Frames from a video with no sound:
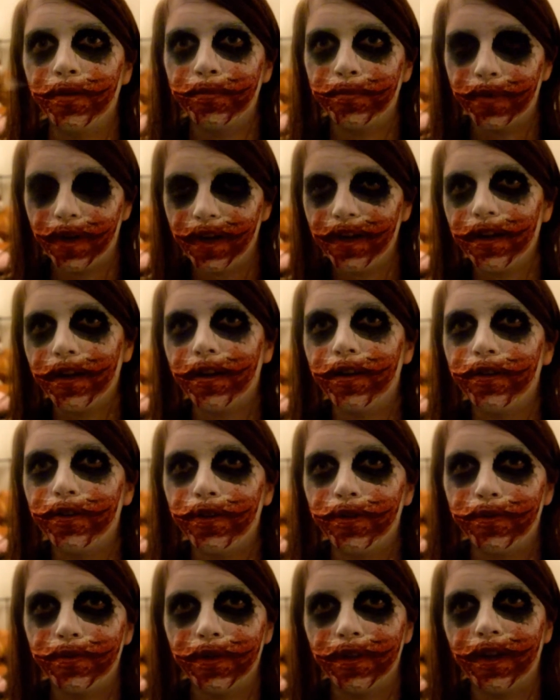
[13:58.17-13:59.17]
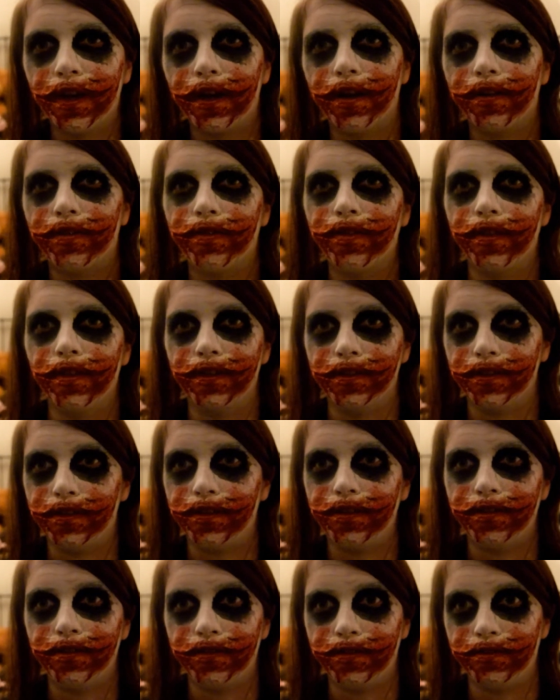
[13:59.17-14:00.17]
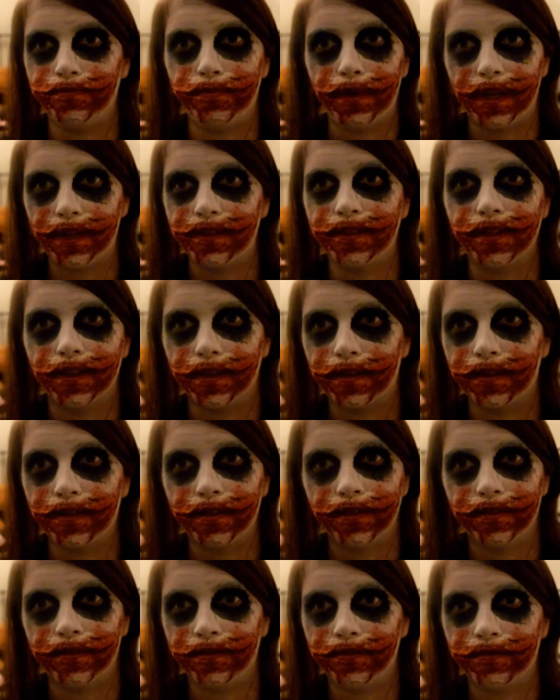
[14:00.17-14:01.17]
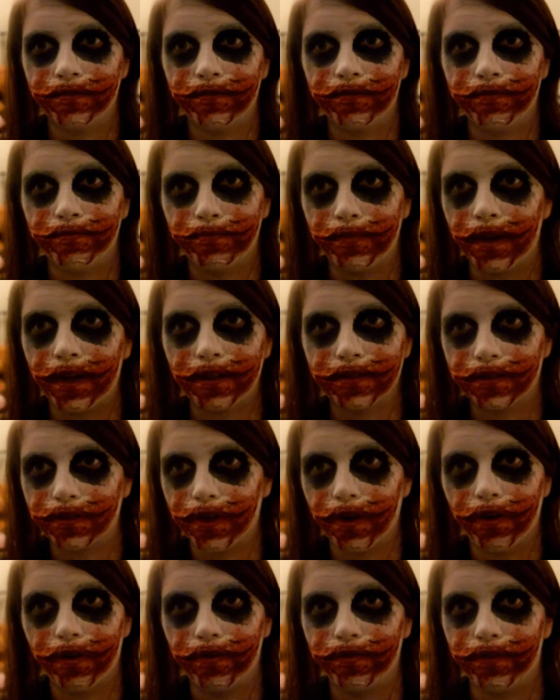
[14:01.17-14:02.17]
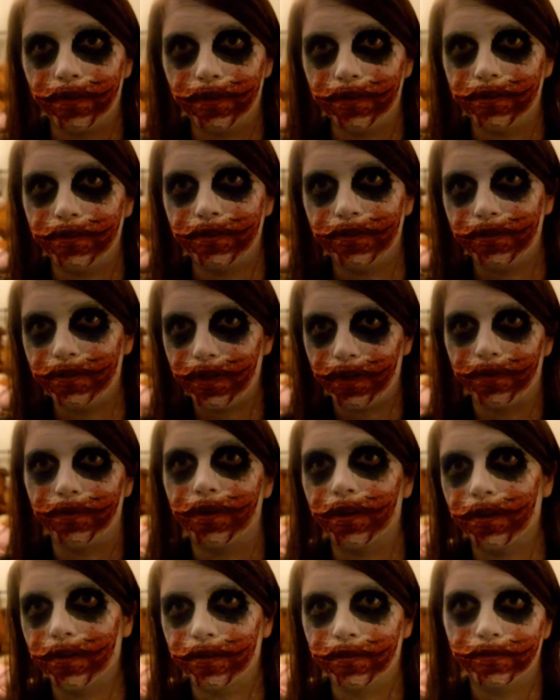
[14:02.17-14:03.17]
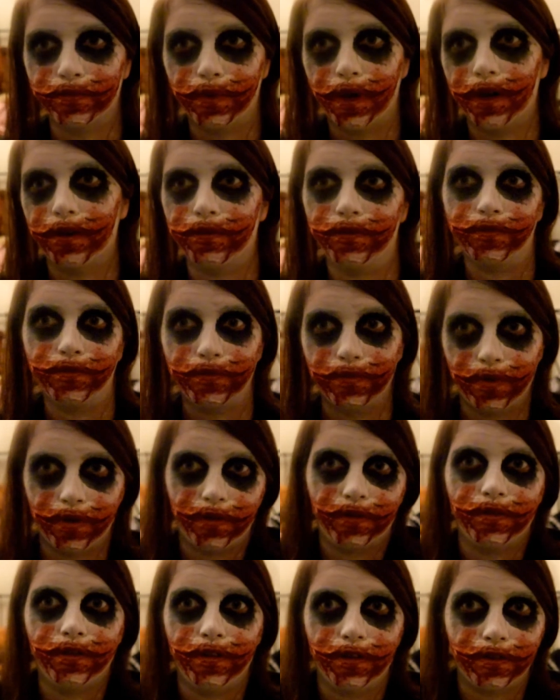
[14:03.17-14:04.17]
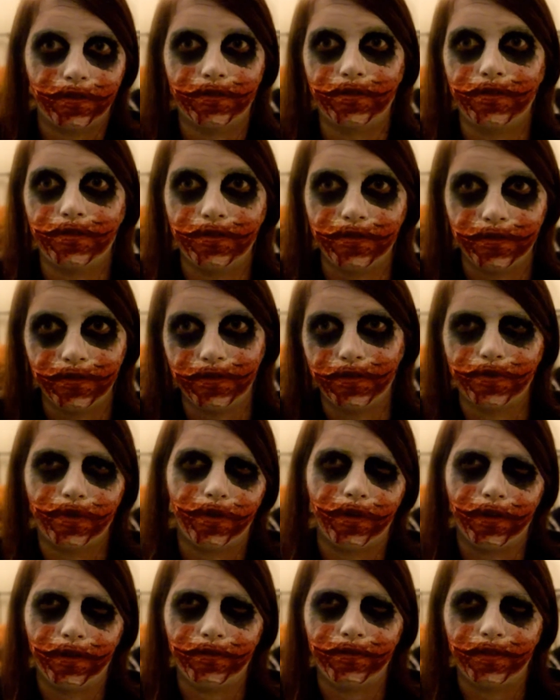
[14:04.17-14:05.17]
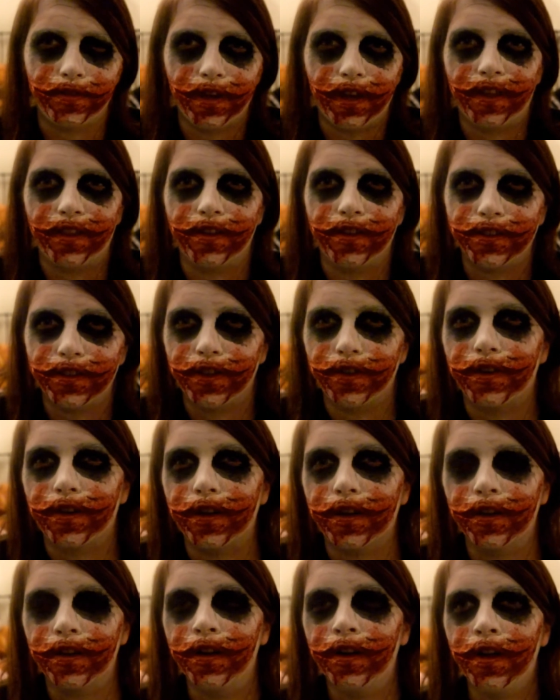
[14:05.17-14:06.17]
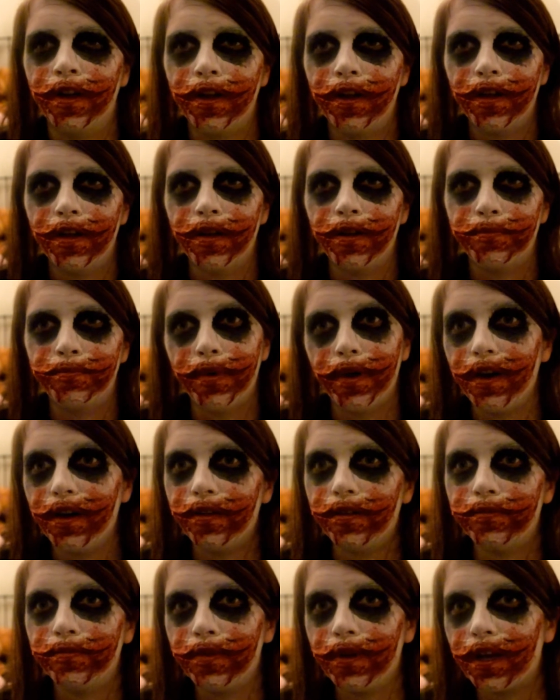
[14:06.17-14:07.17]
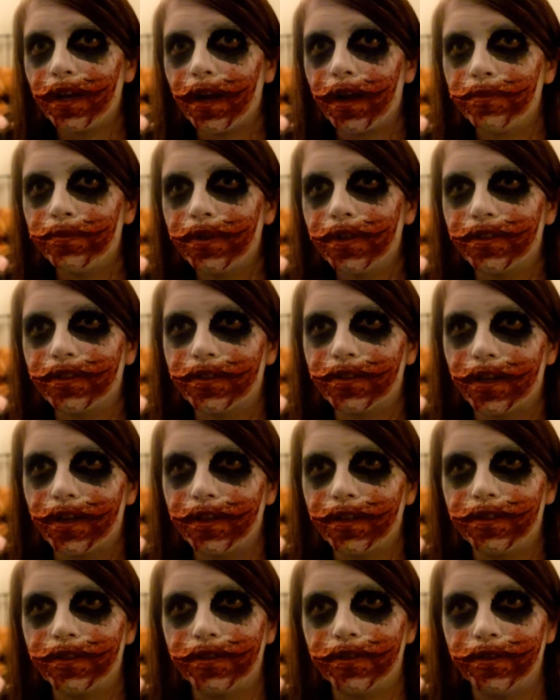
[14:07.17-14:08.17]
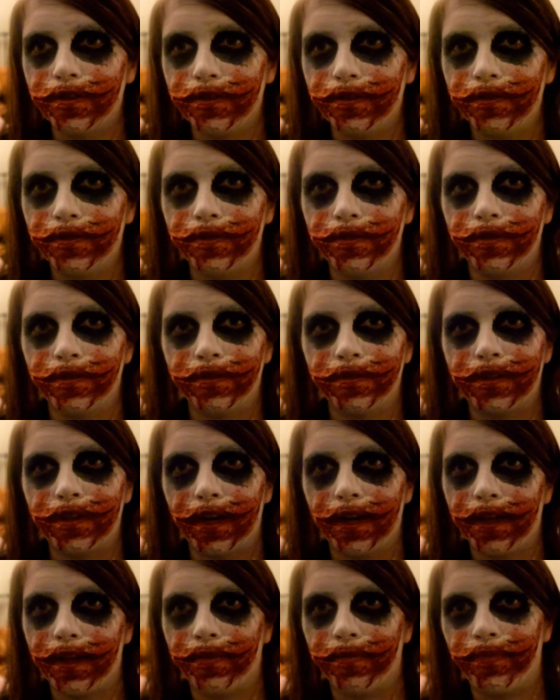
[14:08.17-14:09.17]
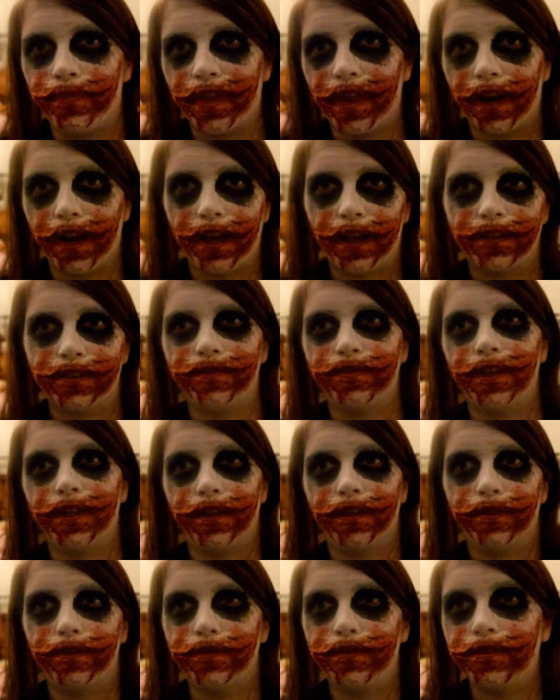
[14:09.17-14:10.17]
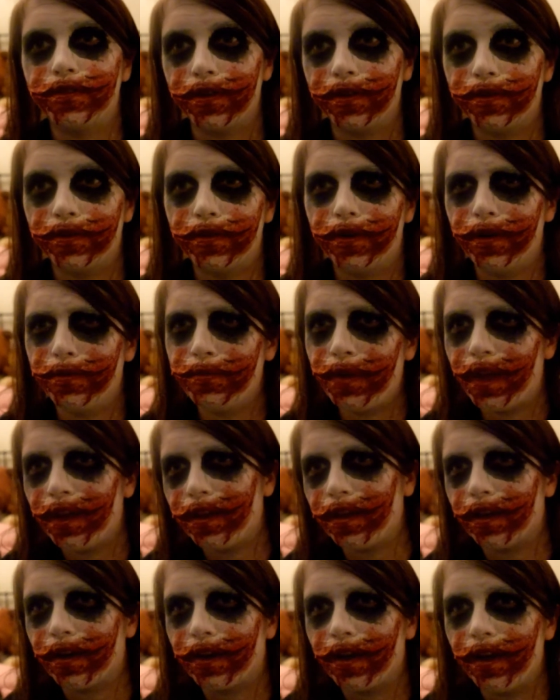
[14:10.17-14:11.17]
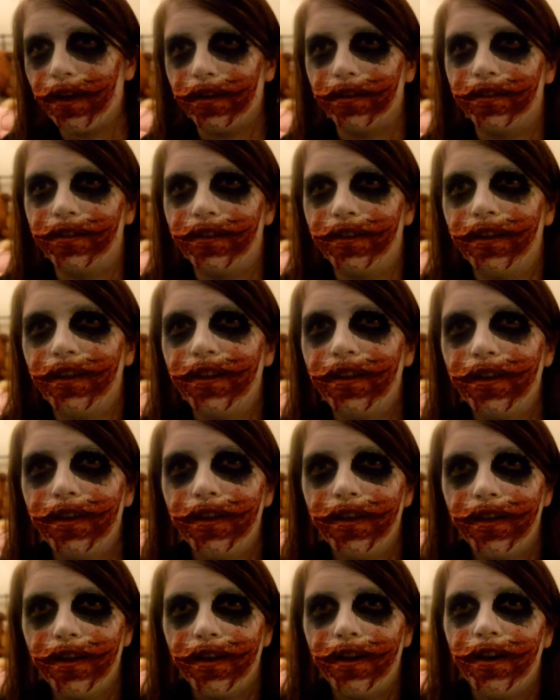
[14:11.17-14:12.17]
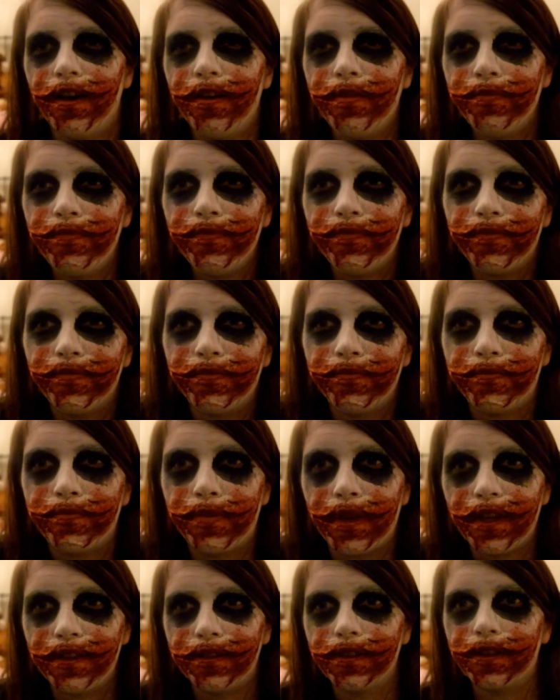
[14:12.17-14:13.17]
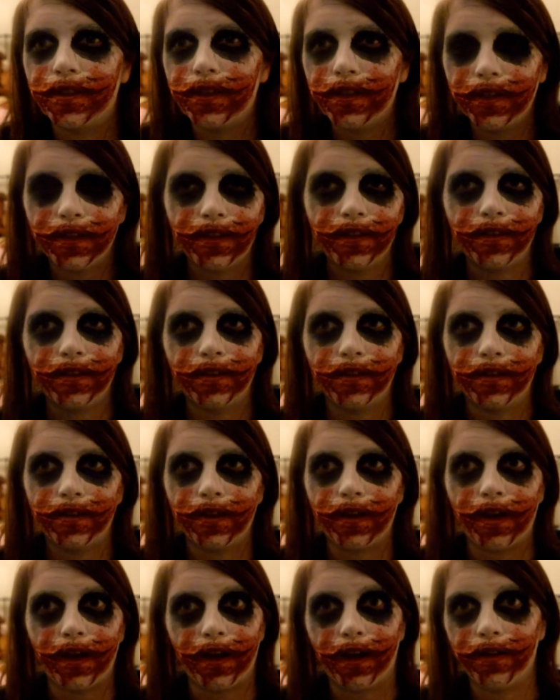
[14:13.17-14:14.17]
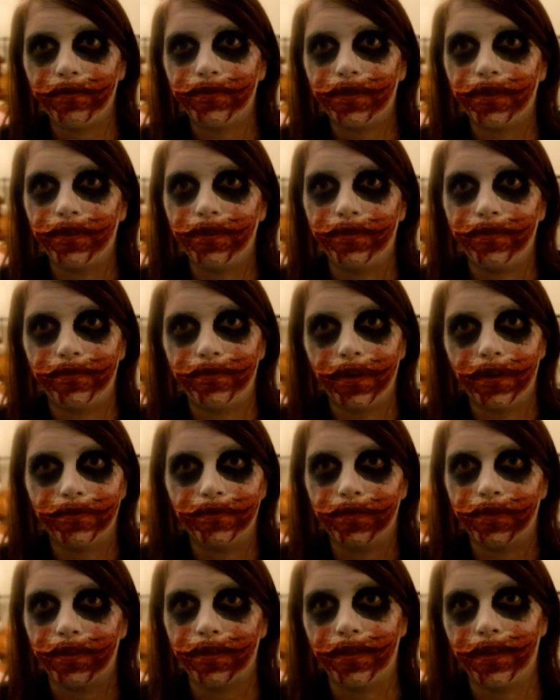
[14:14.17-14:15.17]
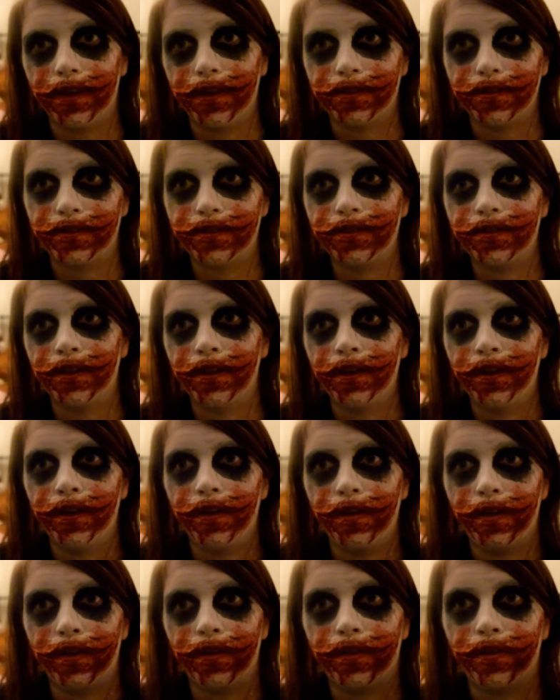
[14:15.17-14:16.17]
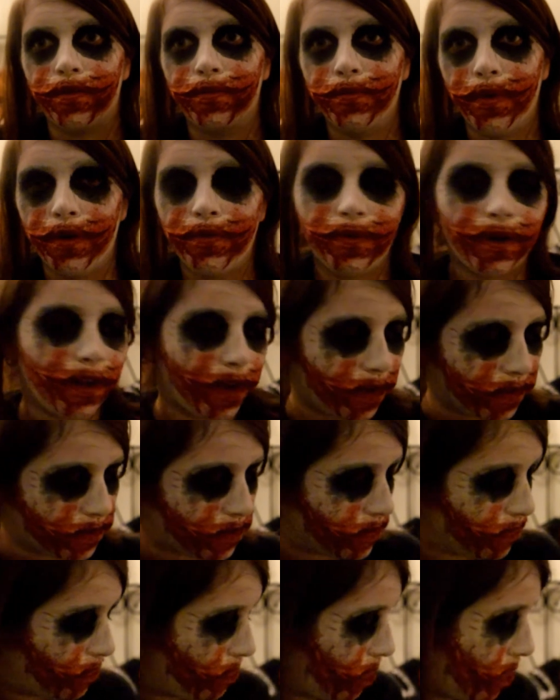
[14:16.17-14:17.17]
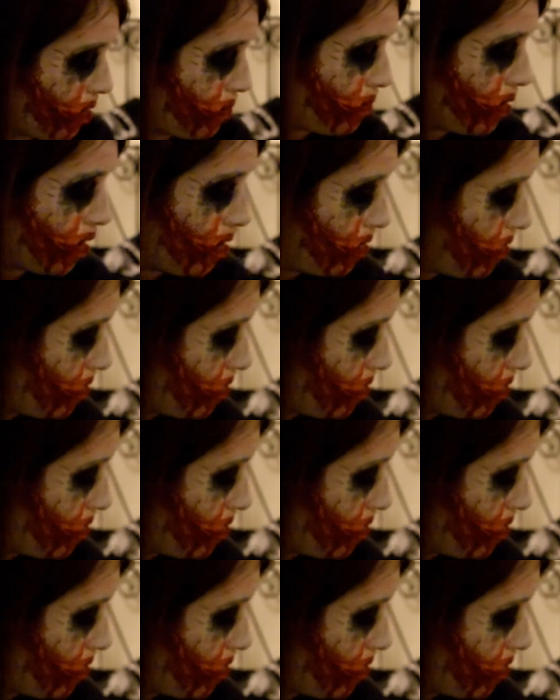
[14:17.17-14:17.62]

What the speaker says: By now you would have the basic mask of the Joker, well, what looks sort of like the Joker, but my camera decided to delete the last video, so I'll make it again. Basically, after you've done all of this, you might want to add some fake blood.